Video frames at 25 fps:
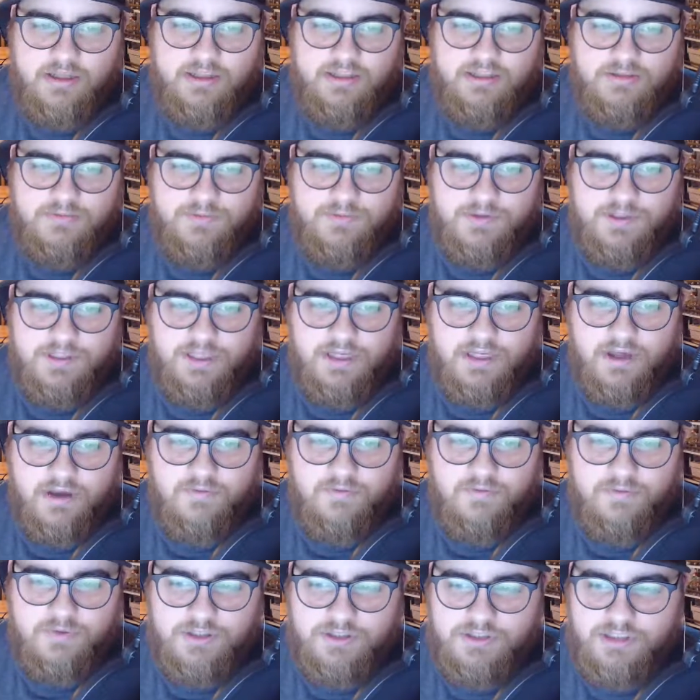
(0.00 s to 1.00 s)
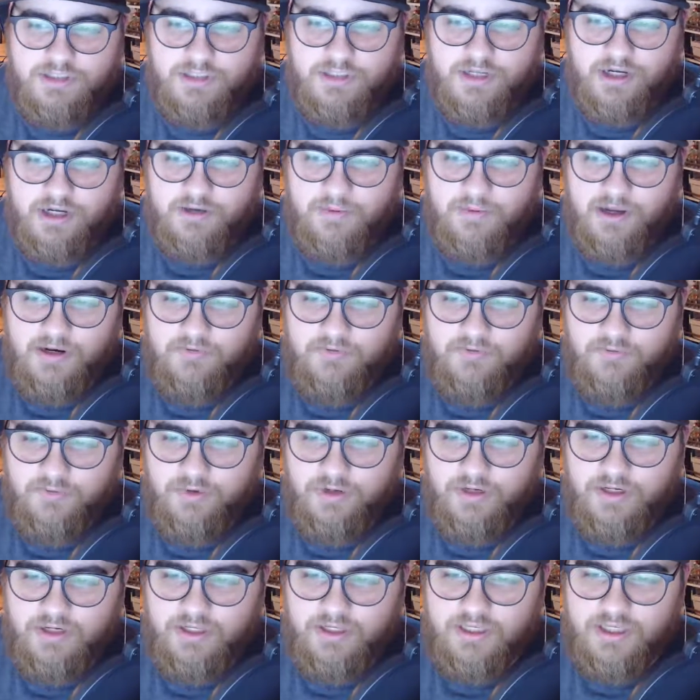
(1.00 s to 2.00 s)
Speaking of, we should talk about if
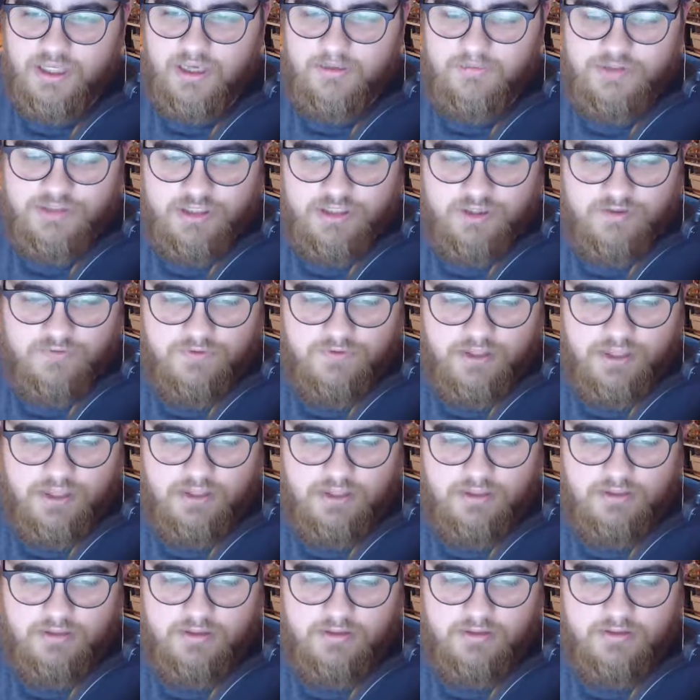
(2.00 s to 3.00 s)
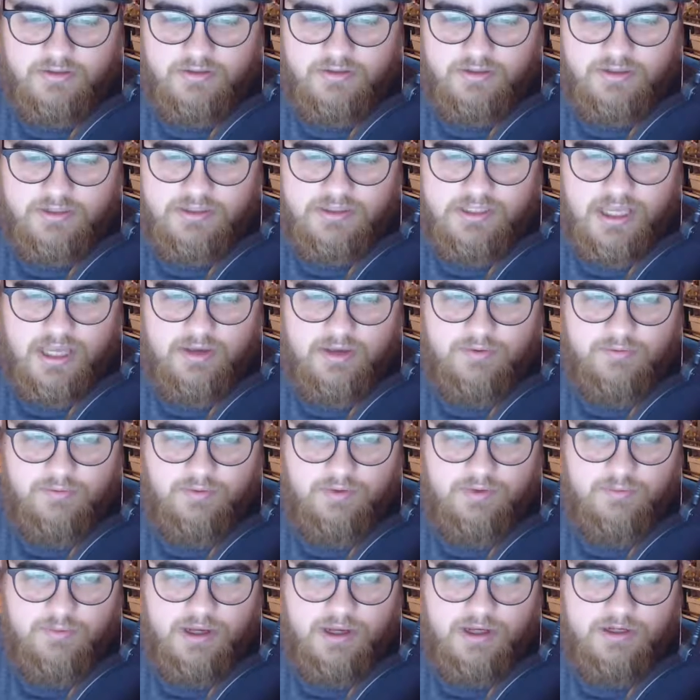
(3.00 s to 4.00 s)
we're going to game share for that, because I
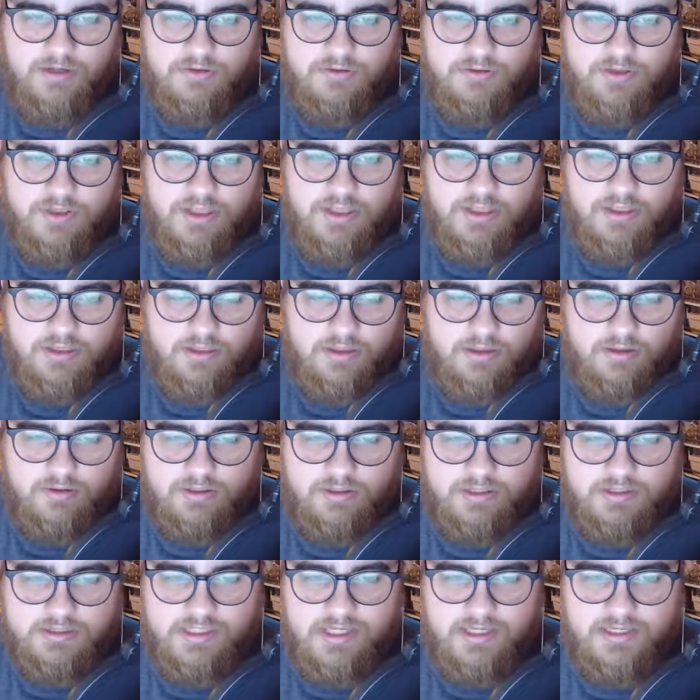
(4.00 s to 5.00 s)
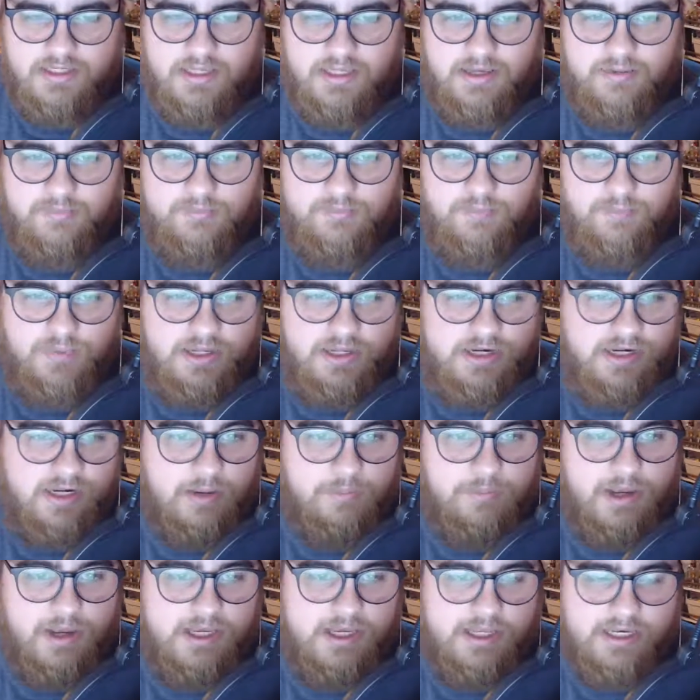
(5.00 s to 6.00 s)
wouldn't mind doing that. Because I'm planning
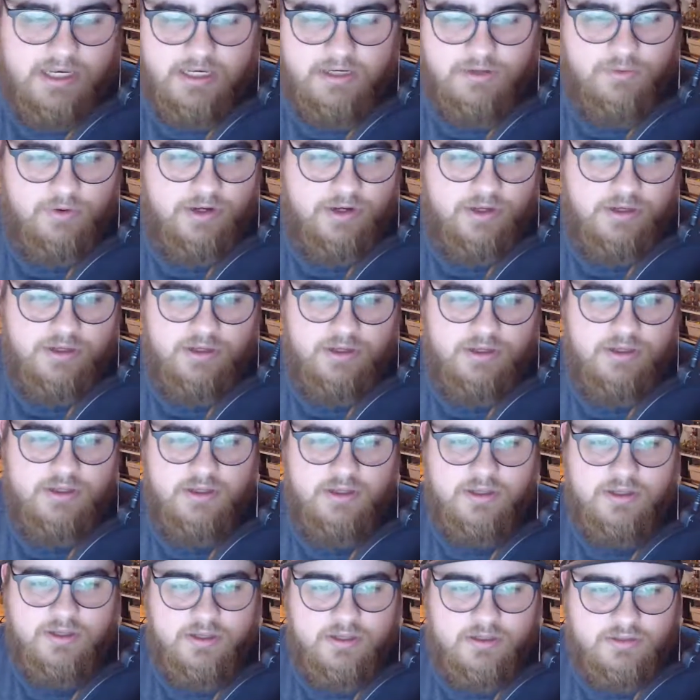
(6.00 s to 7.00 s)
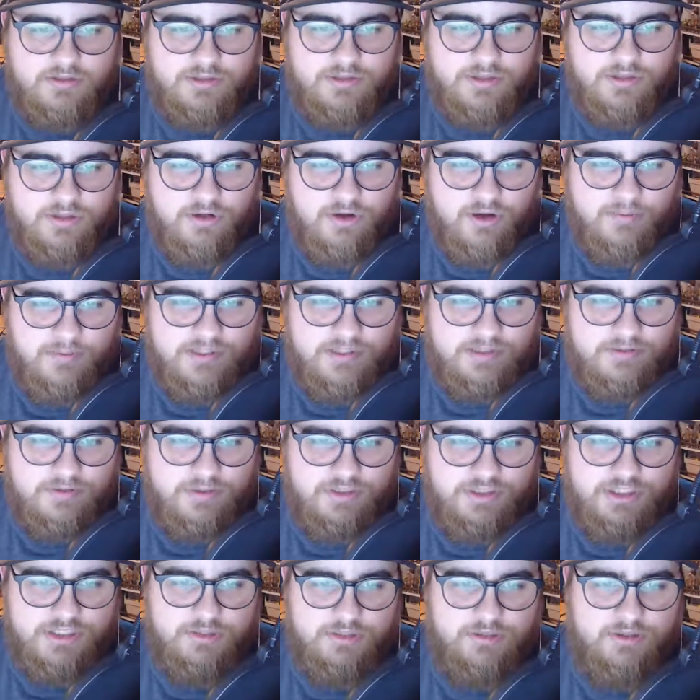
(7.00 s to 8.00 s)
on buying it anyway. So, I might as
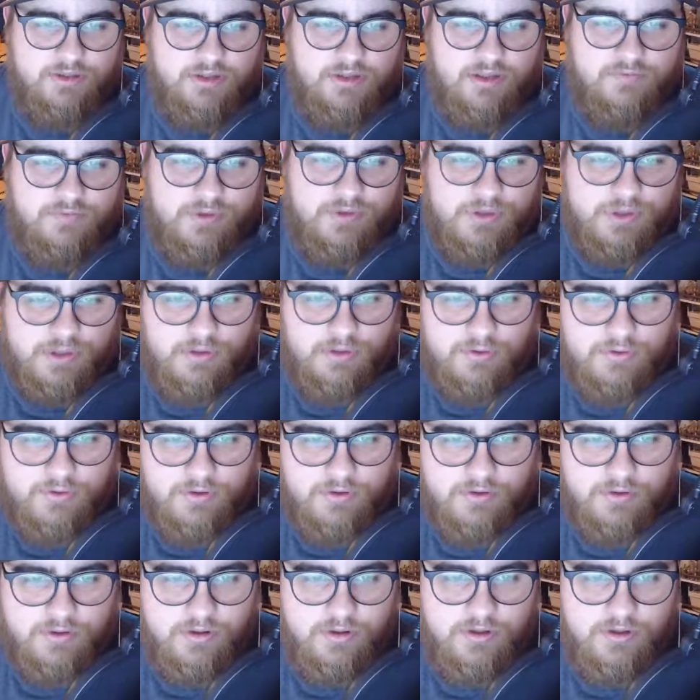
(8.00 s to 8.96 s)
well share the love with you.